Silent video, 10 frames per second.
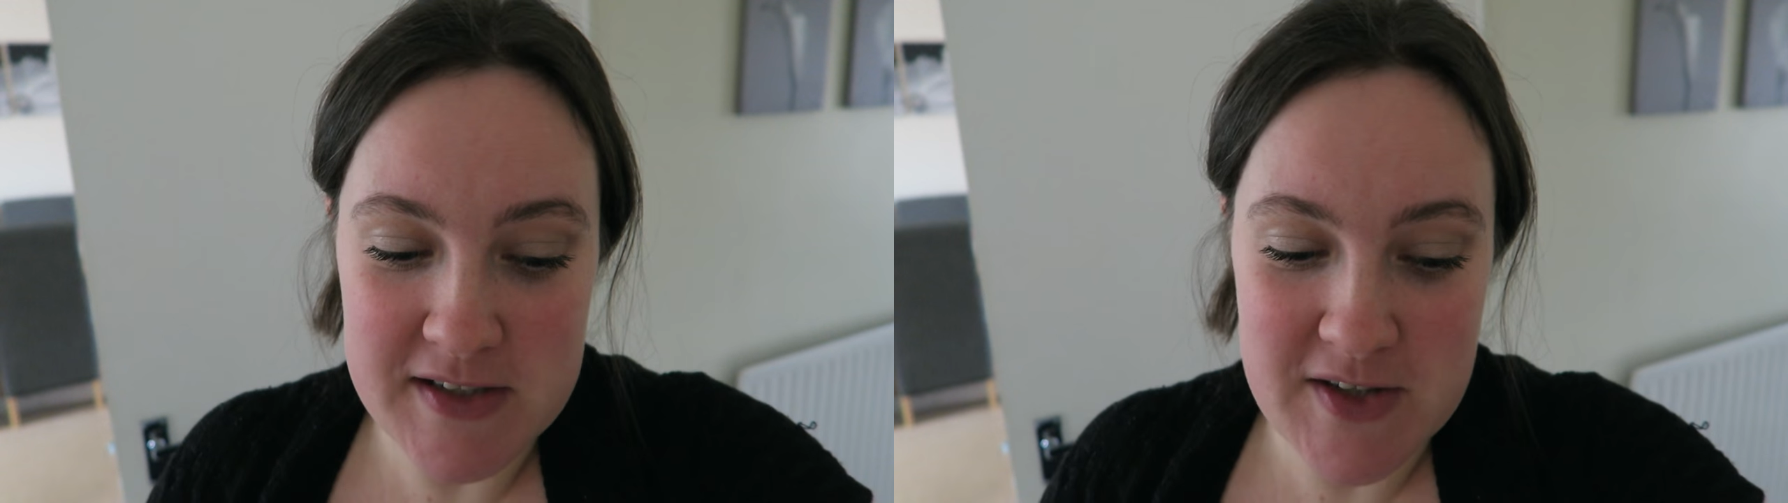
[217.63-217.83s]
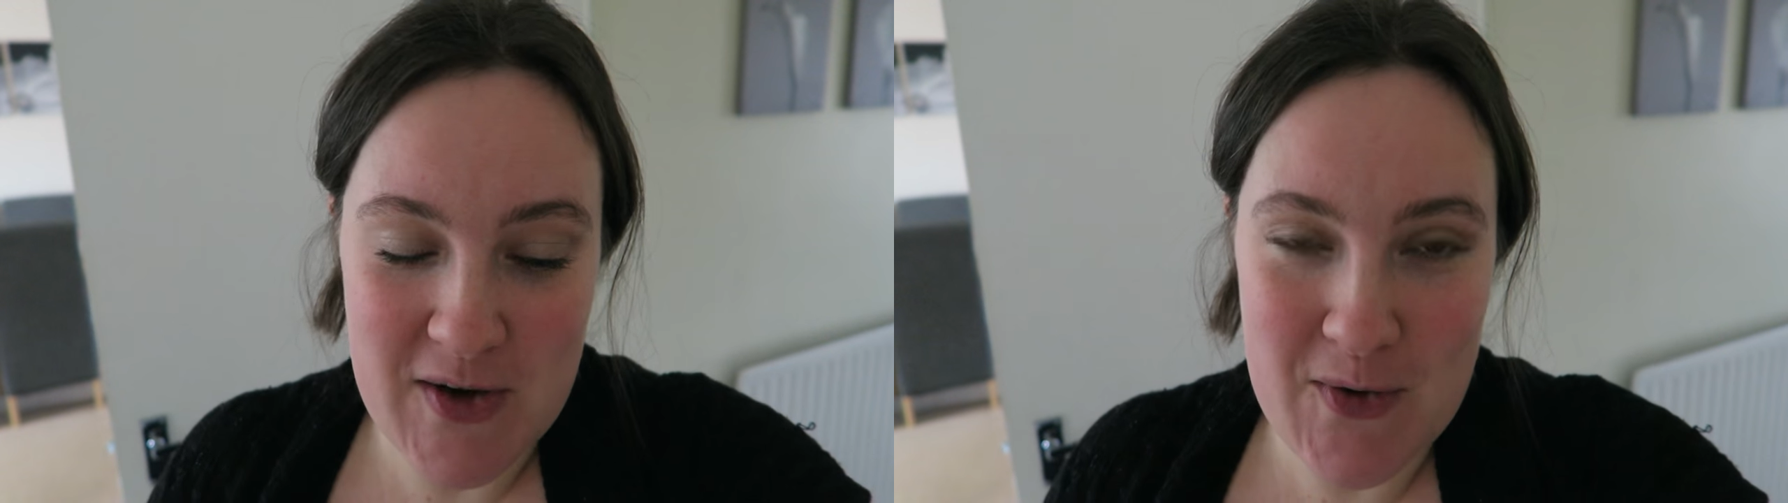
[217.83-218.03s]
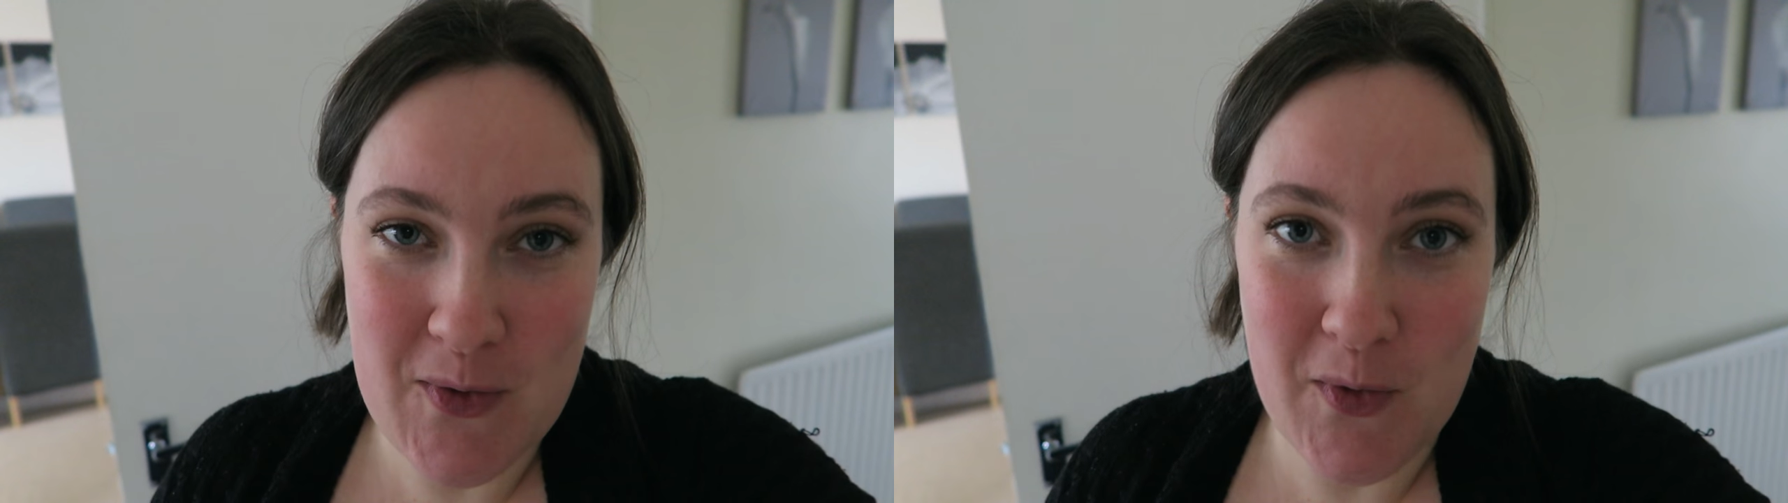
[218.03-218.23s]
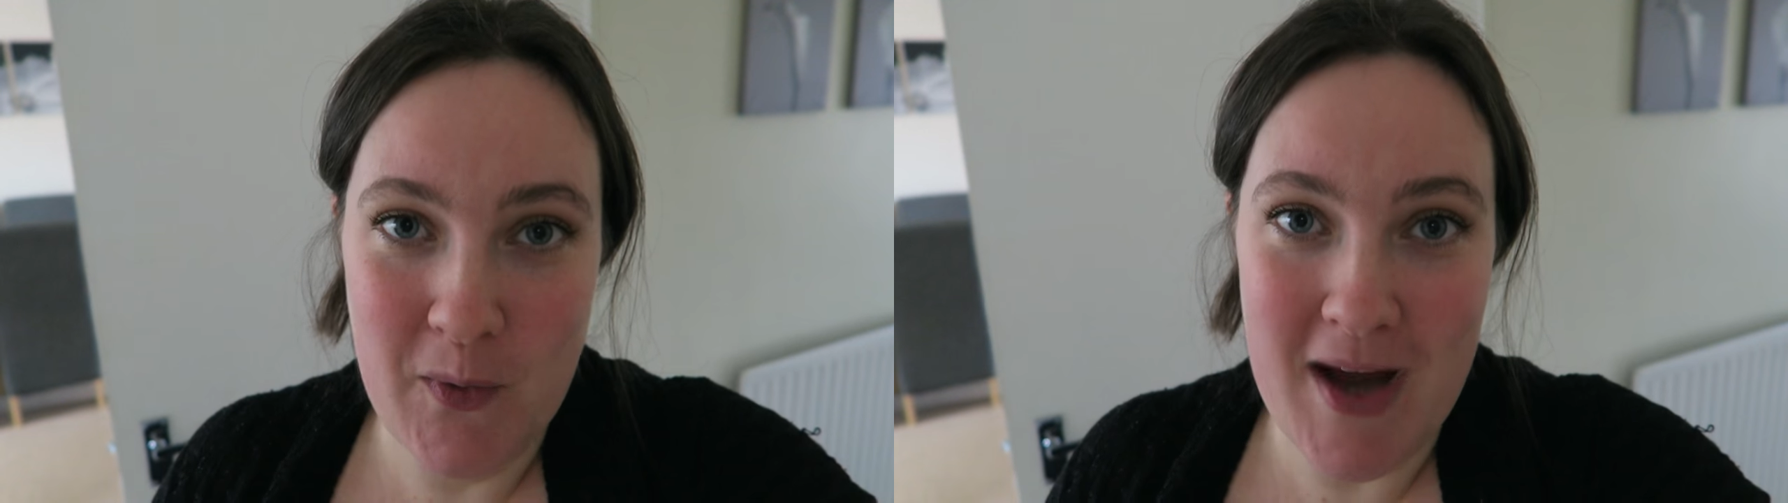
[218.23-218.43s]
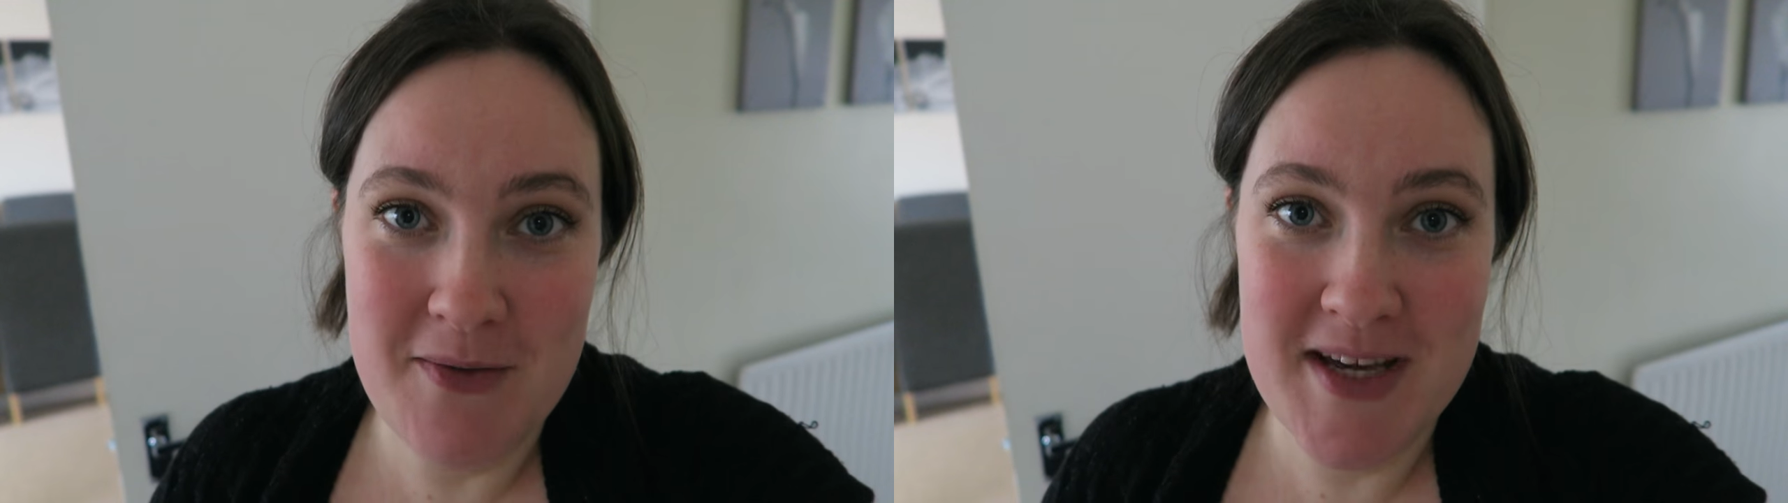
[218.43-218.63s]
So
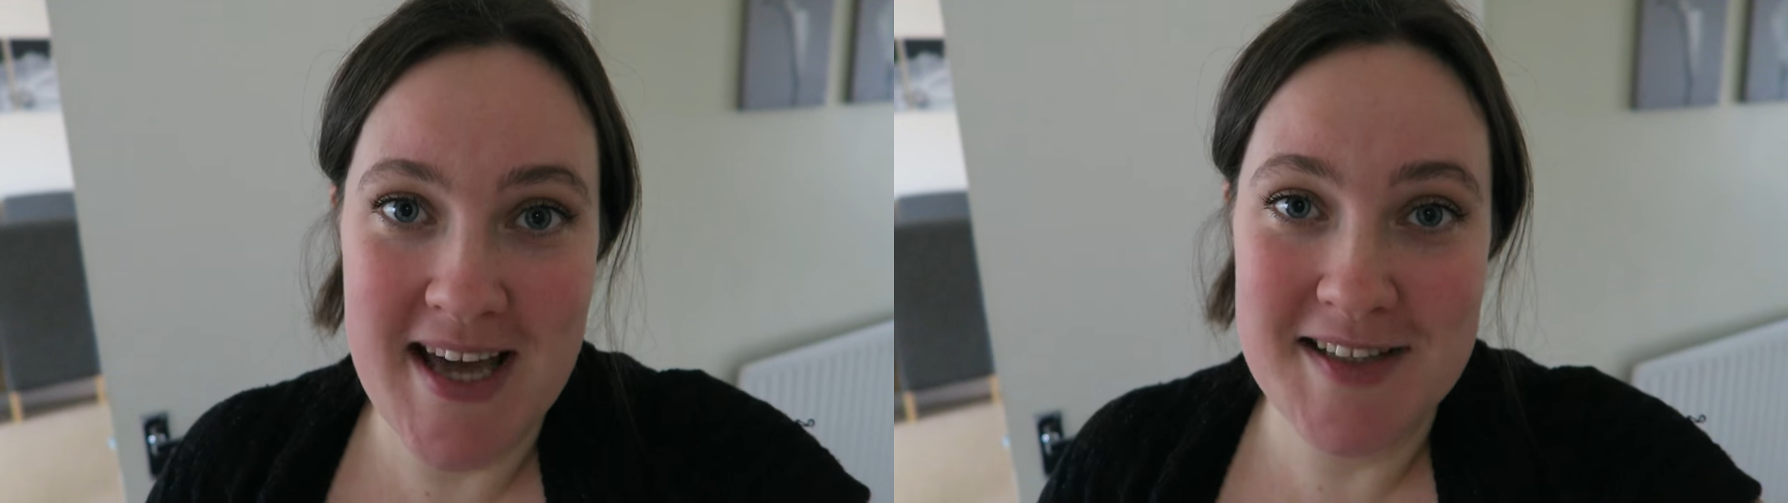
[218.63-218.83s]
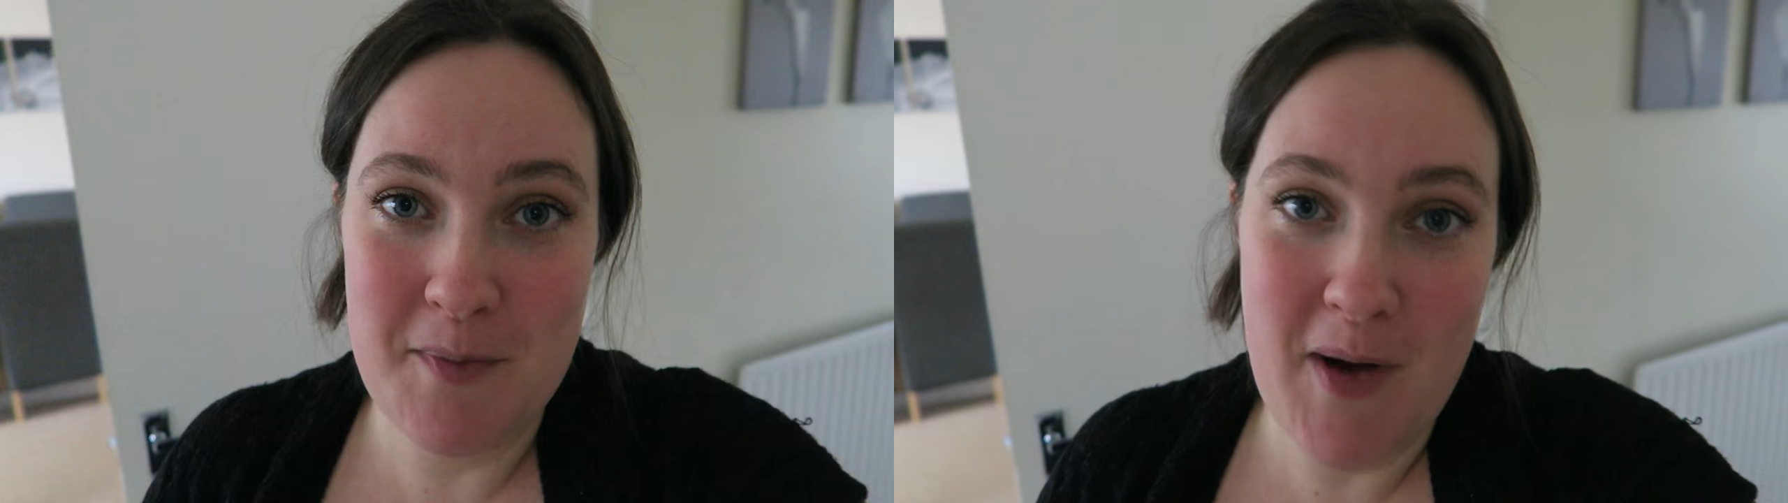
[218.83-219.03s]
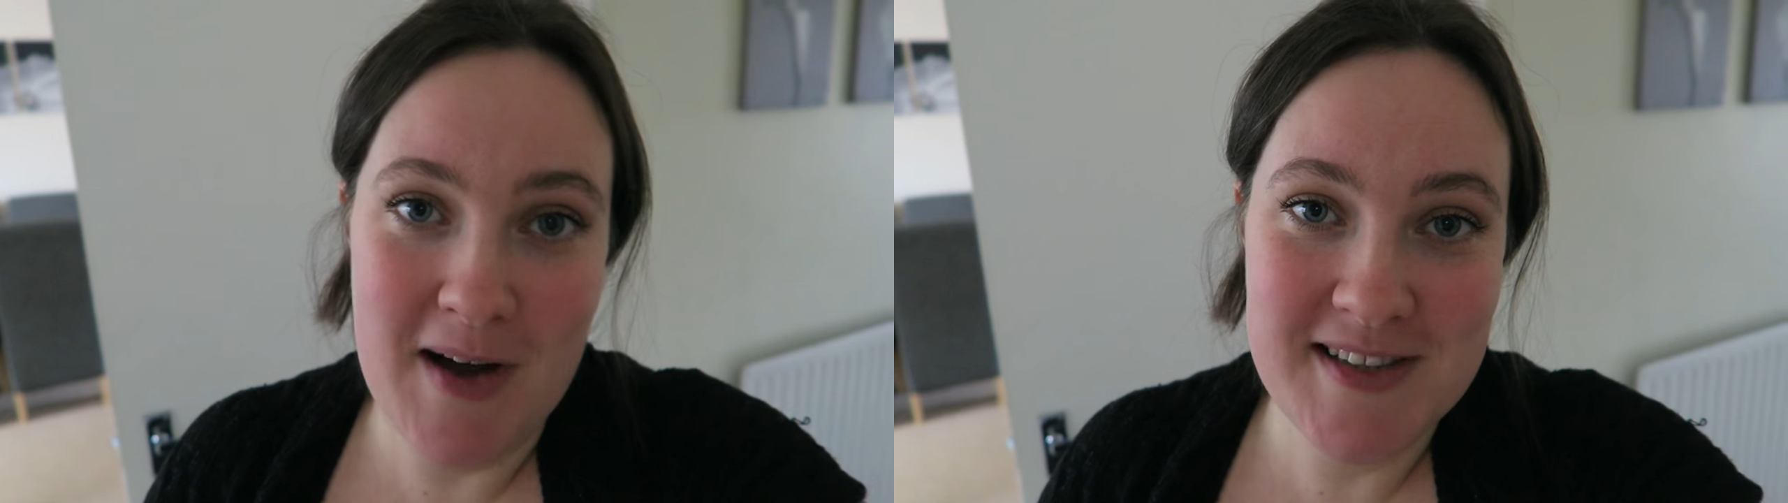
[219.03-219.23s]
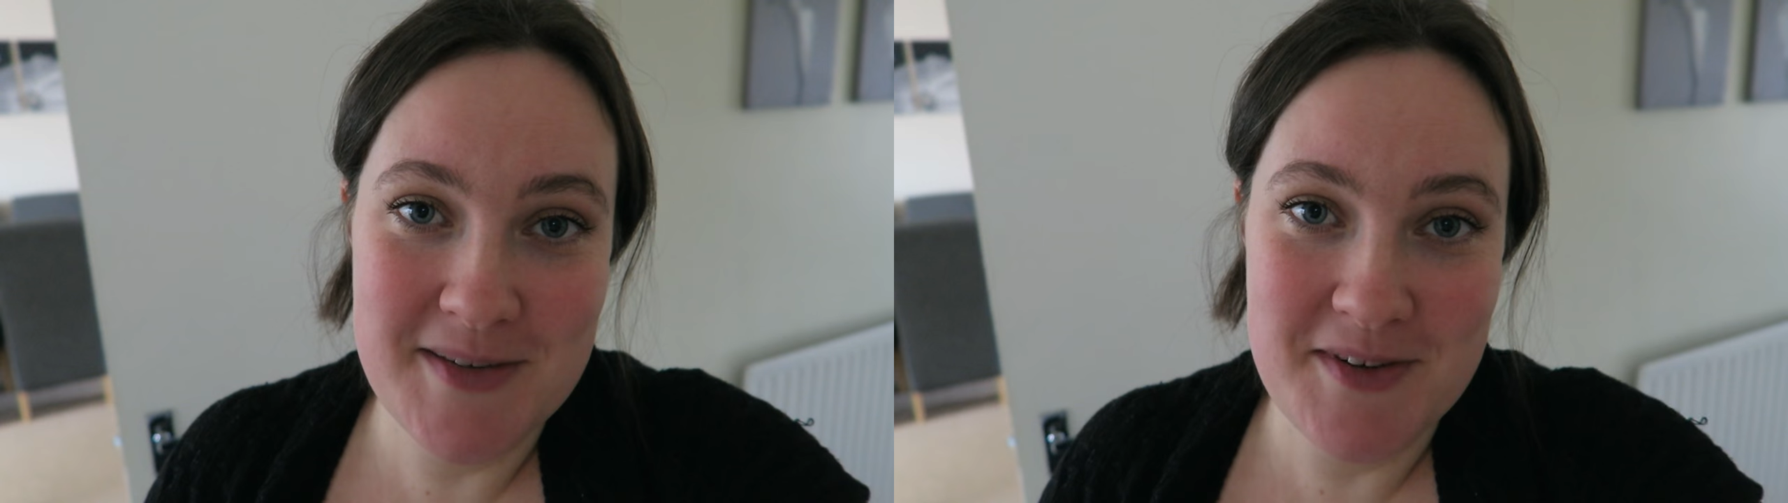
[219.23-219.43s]
when we get to the party